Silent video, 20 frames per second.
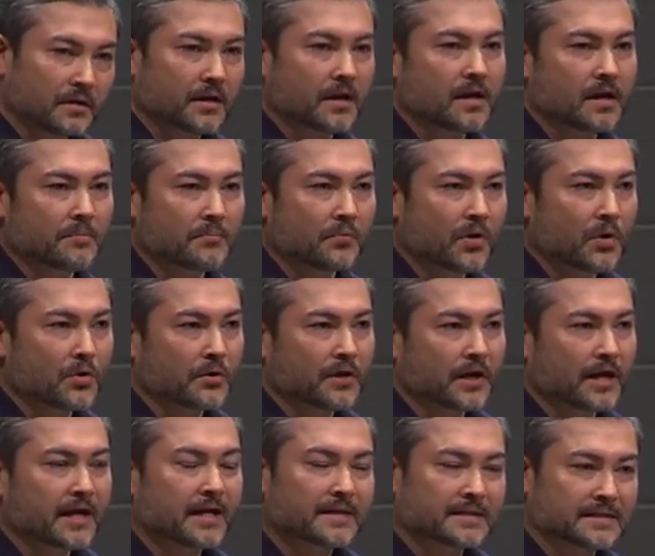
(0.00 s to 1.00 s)
it broke.
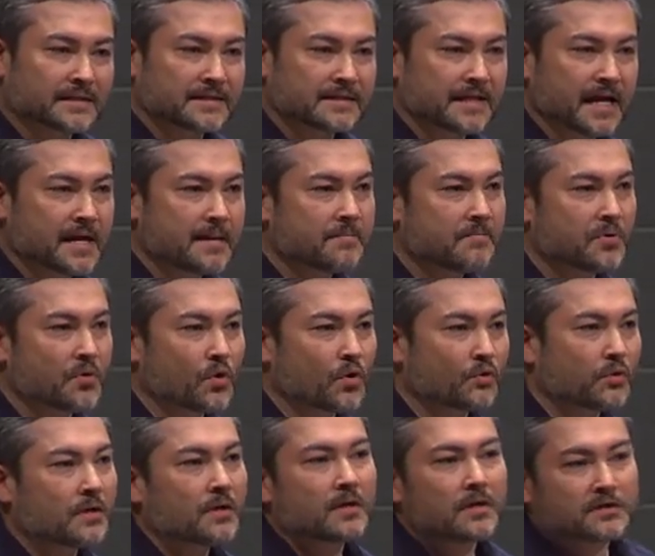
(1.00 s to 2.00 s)
Yeah? It's the same
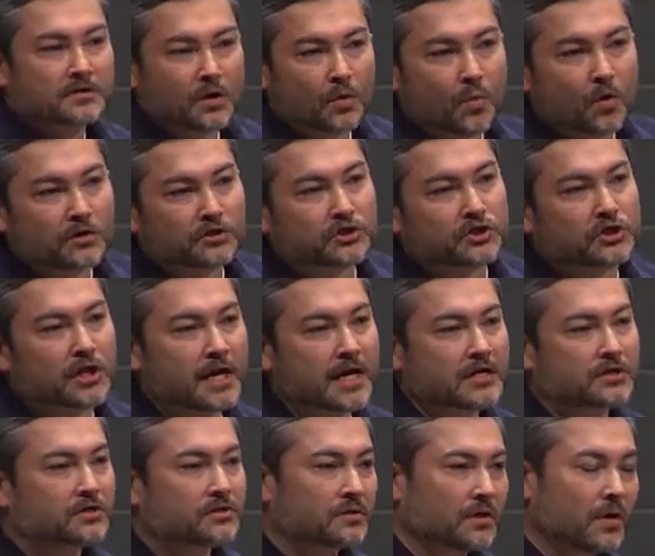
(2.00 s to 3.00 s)
build, So what's
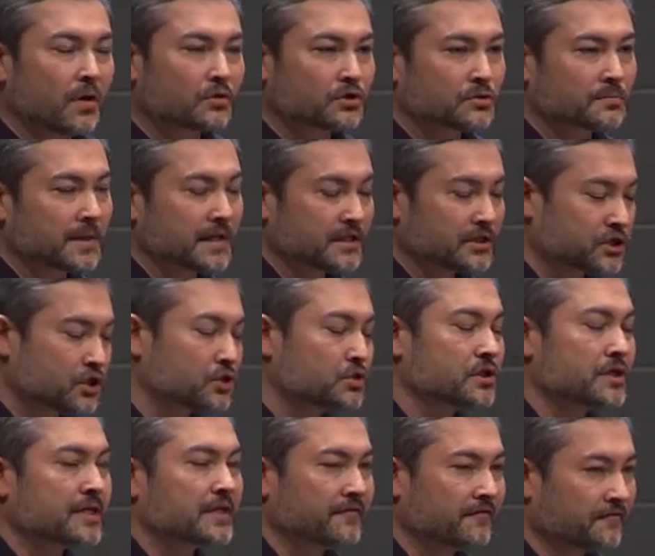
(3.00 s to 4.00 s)
changed? So ultimately, it's
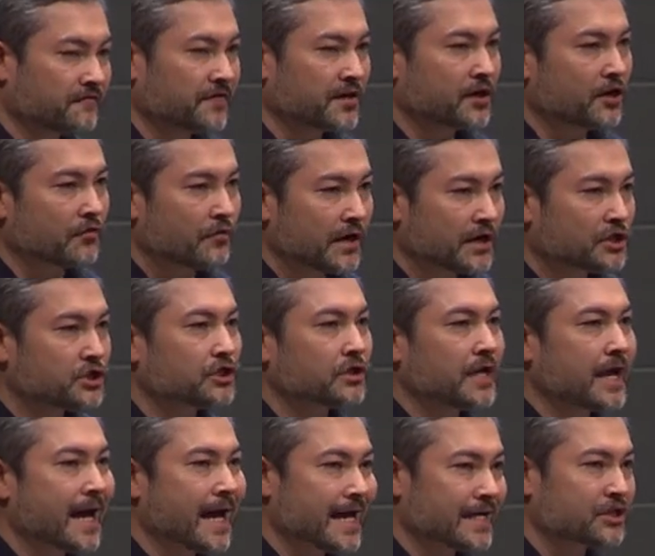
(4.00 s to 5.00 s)
usually configuration
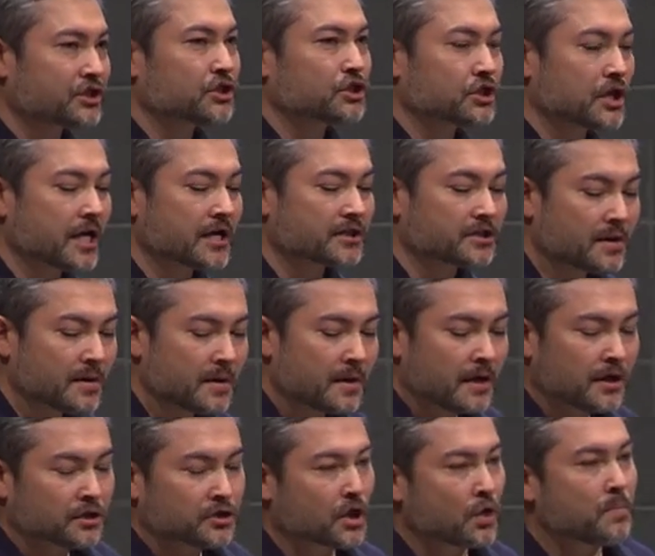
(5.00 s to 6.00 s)
that has changed.
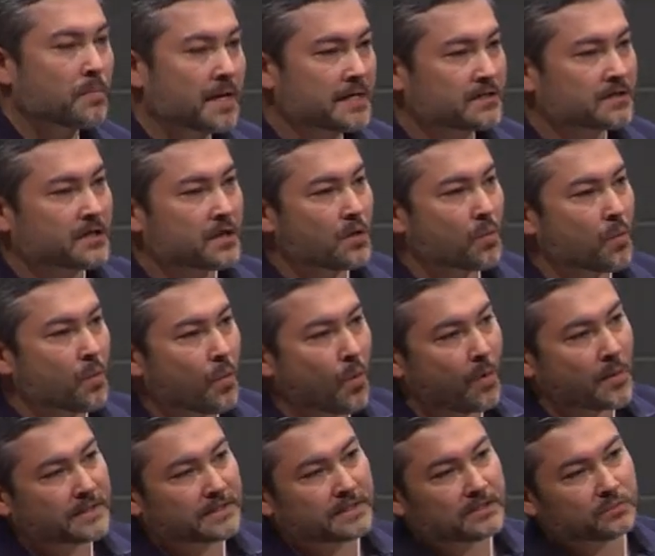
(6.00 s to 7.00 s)
So basically, what
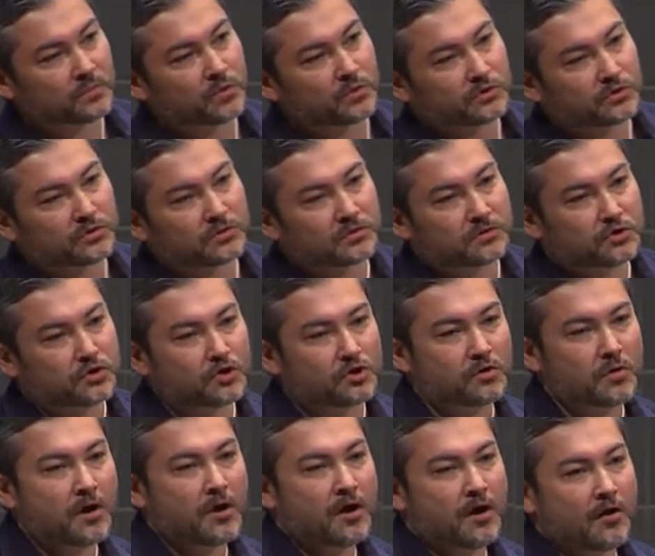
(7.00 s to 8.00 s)
we did was
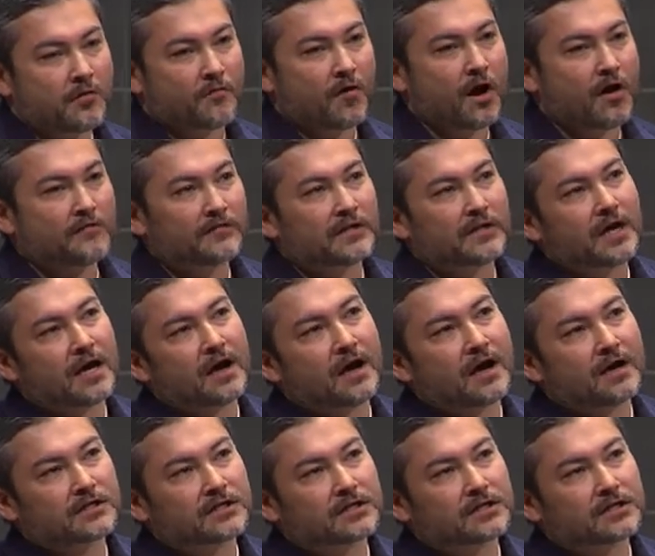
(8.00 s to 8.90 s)
rather than us